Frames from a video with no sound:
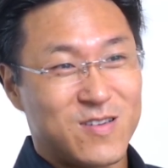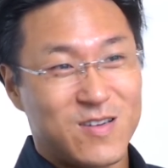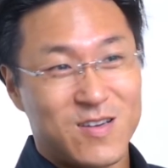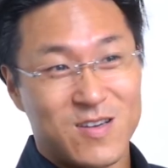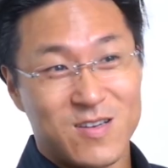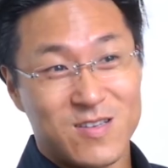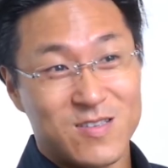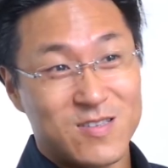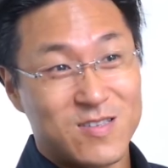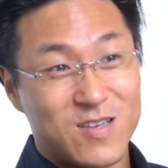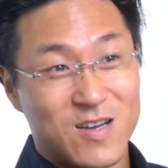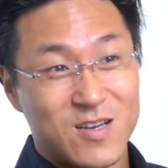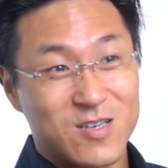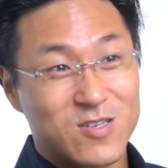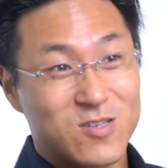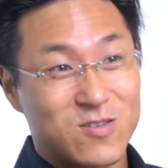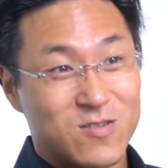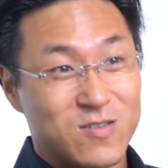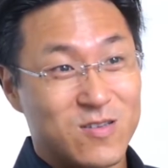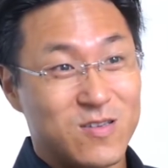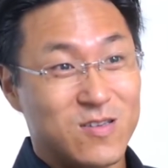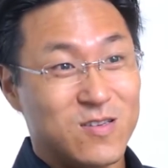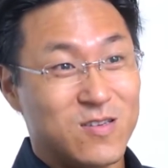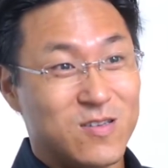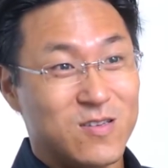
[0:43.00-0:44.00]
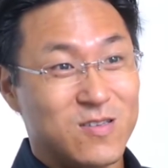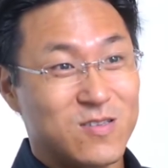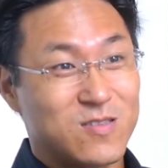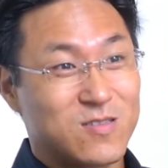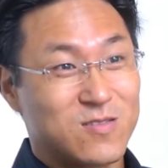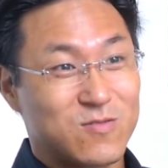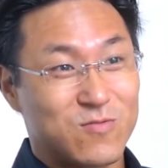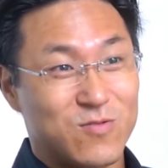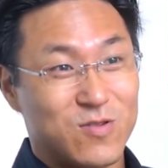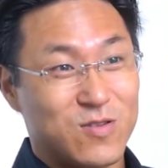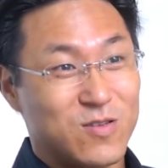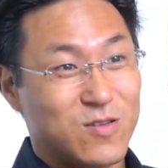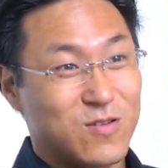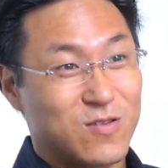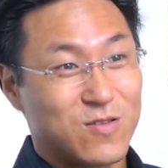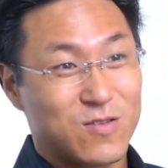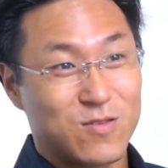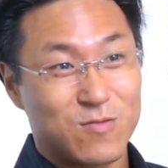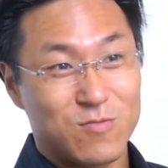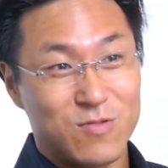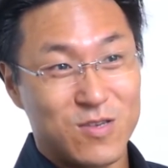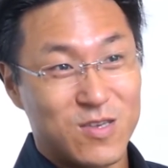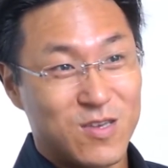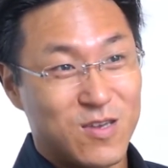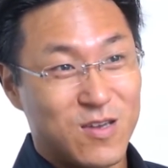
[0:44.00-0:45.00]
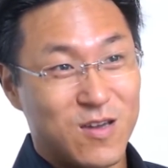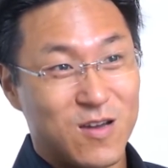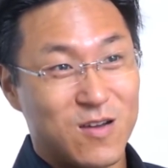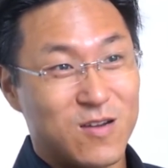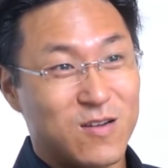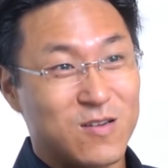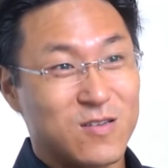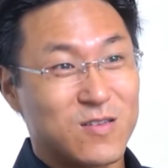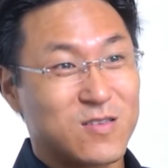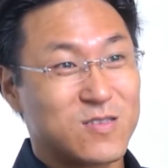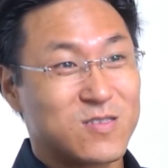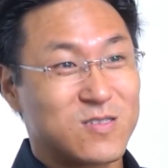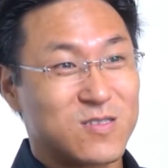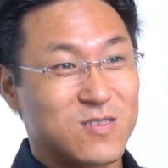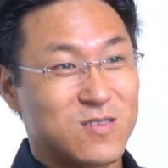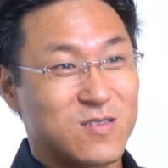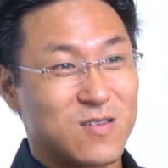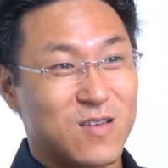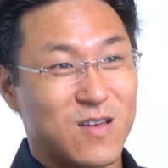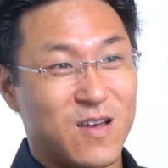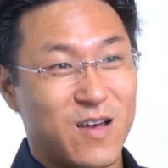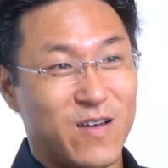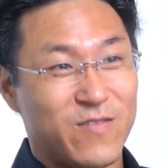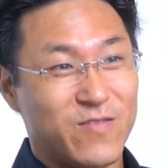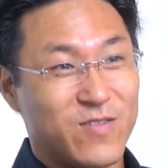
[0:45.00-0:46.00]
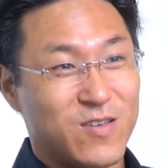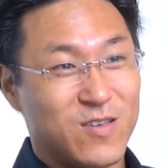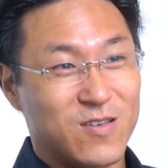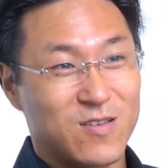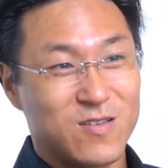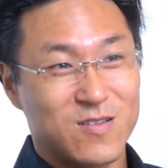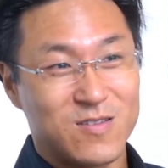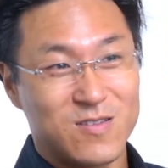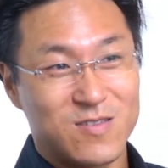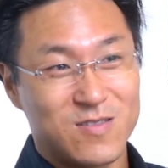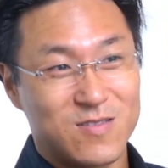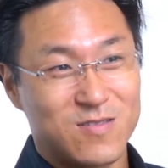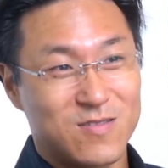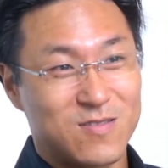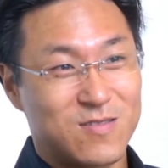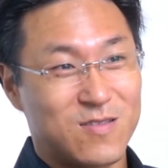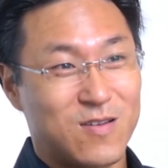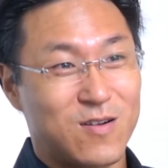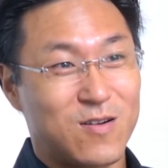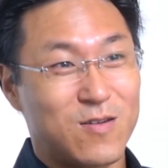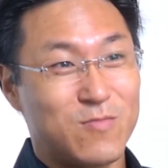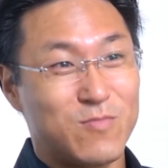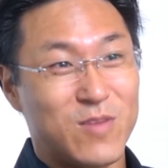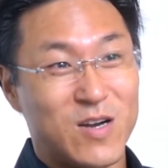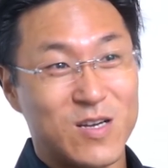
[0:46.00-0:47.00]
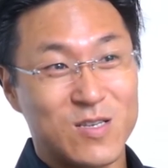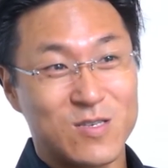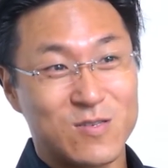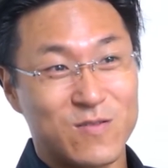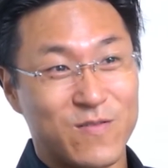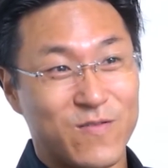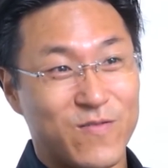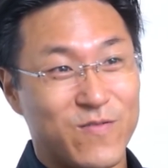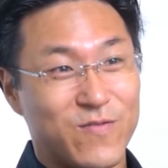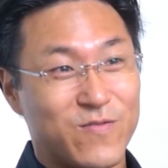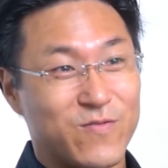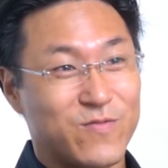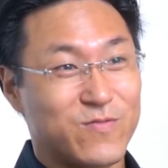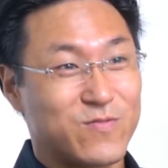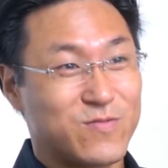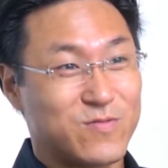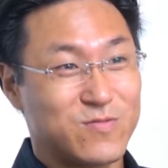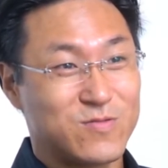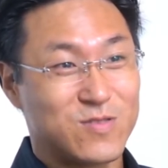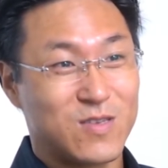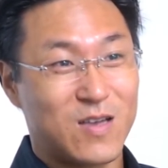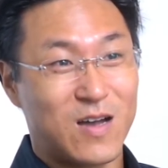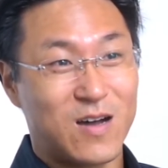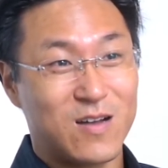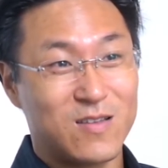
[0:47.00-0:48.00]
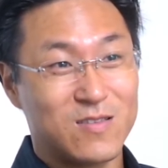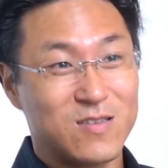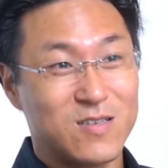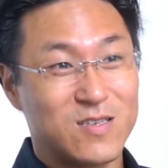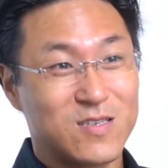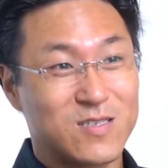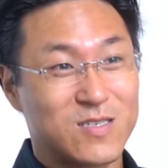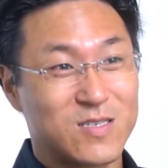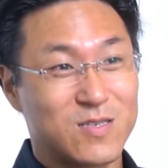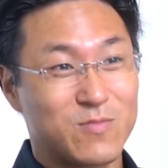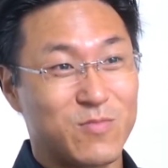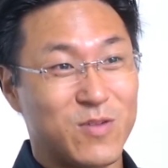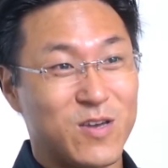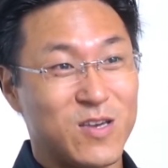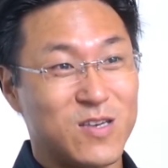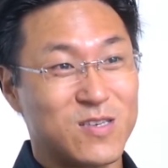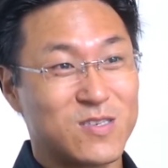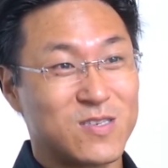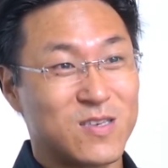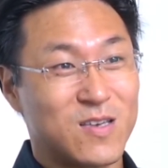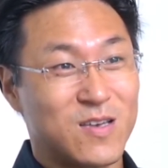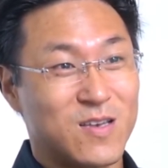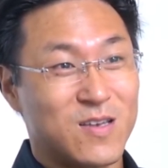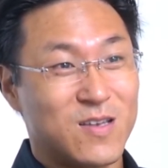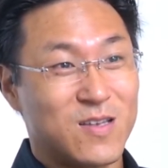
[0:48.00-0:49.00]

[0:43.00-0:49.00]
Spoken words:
and actually is running 3 gigahertz, having terabytes of hard disk space.